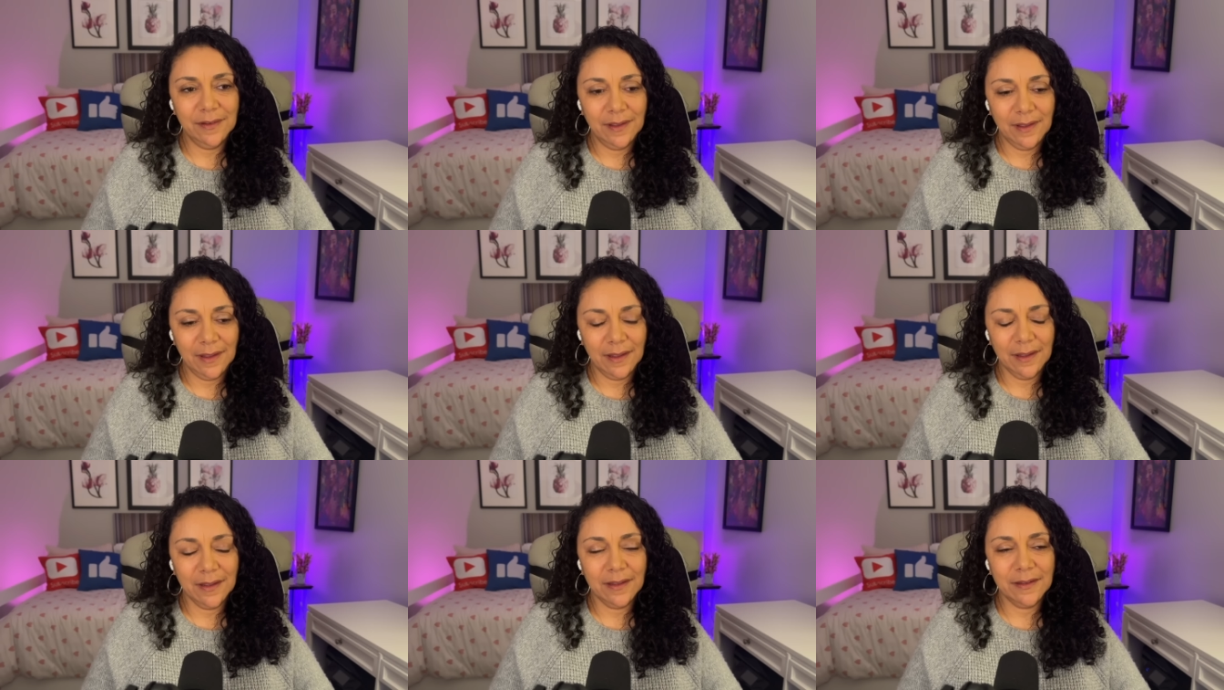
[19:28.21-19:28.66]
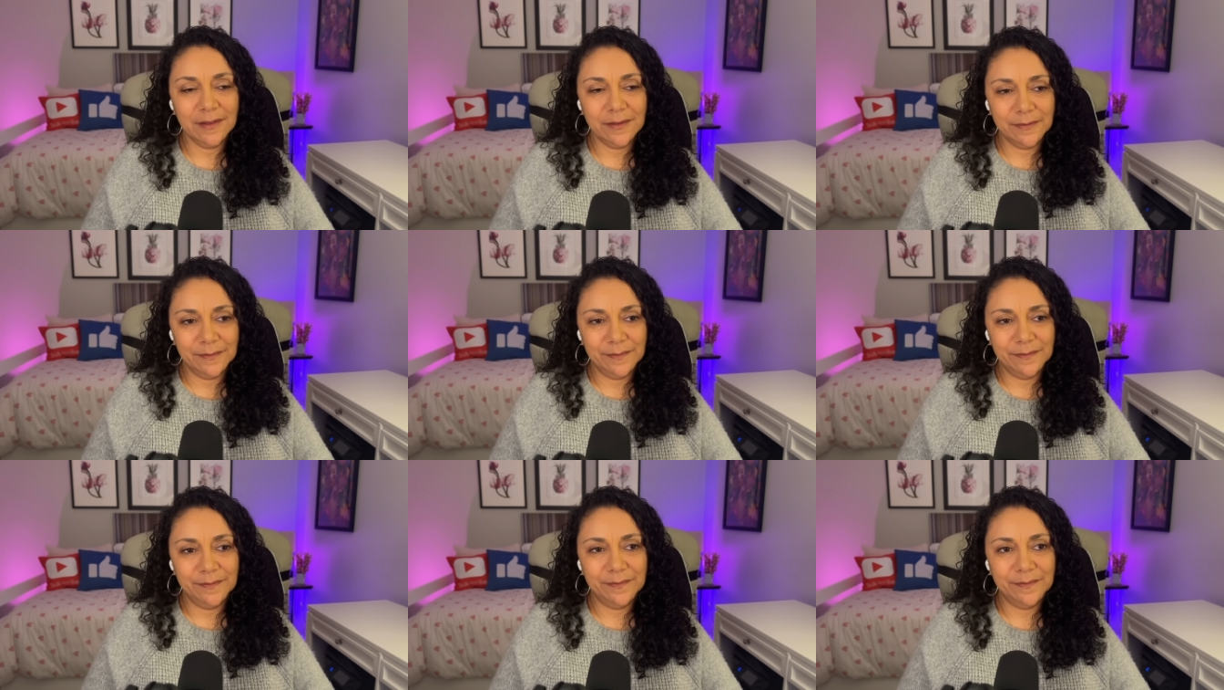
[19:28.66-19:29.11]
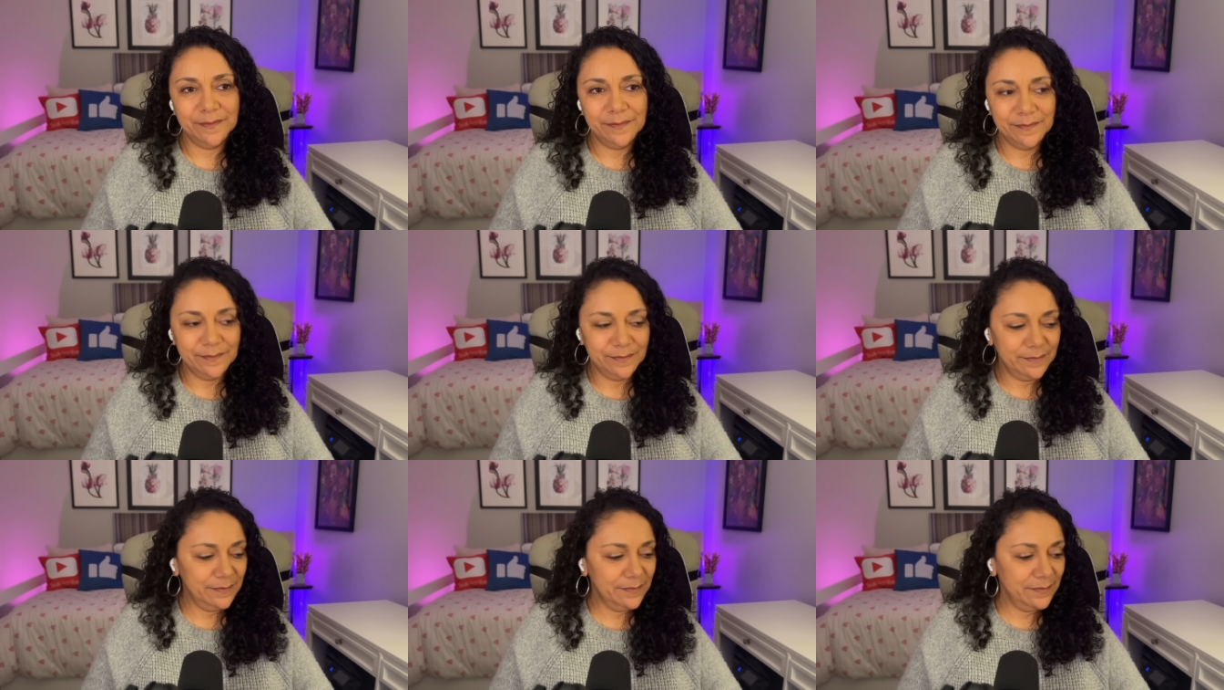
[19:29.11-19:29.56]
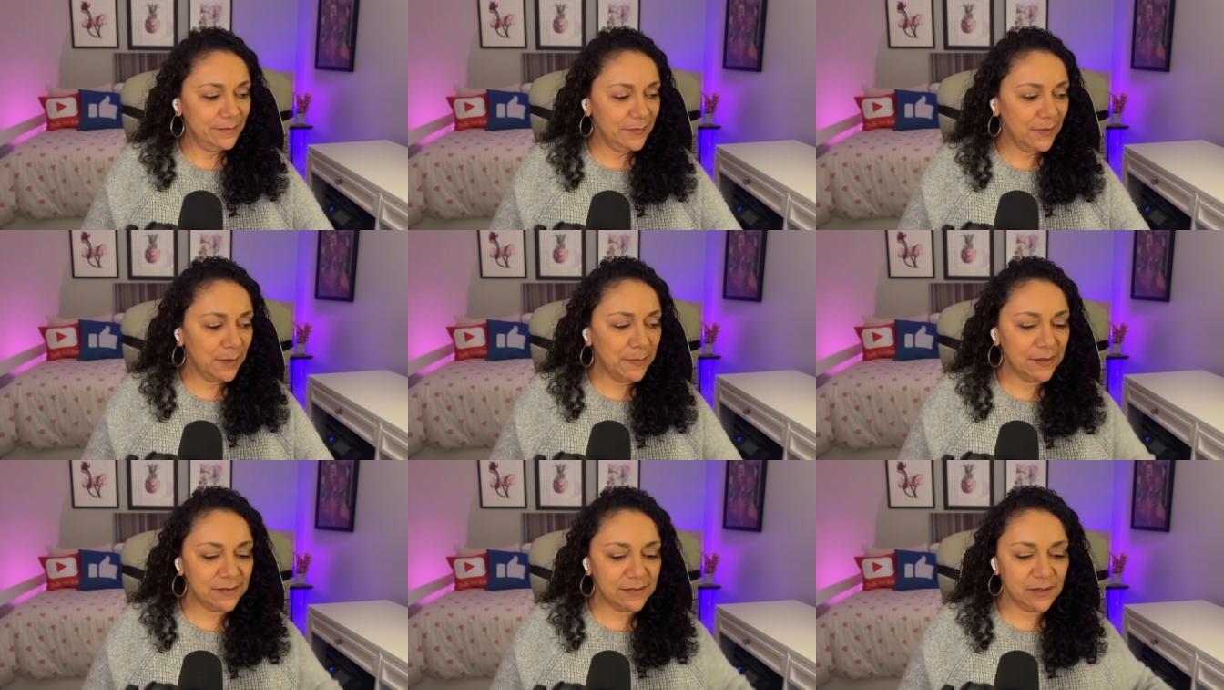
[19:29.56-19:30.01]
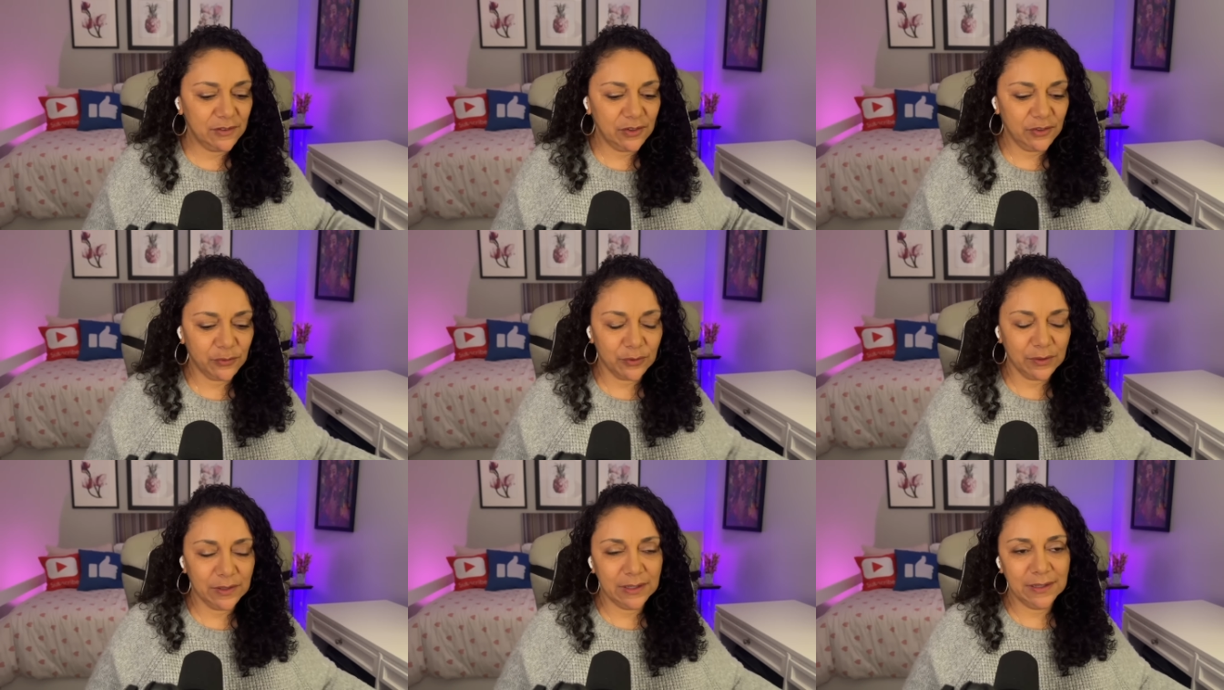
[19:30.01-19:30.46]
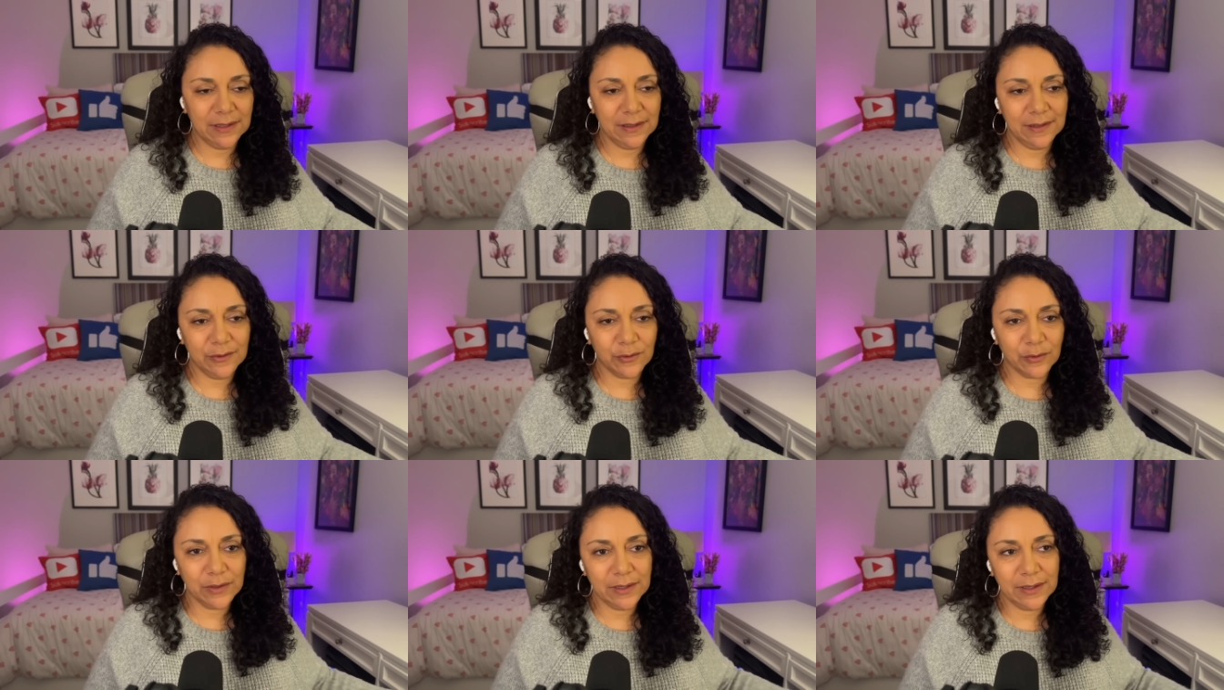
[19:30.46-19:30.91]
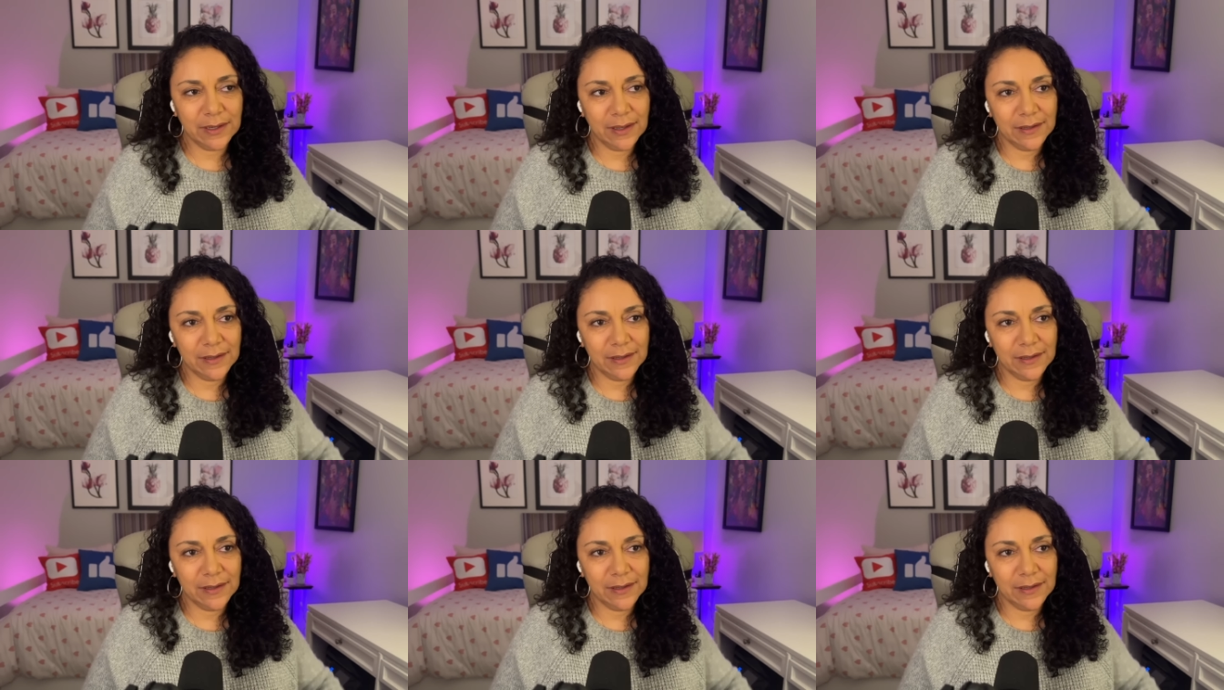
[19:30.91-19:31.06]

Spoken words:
The message is really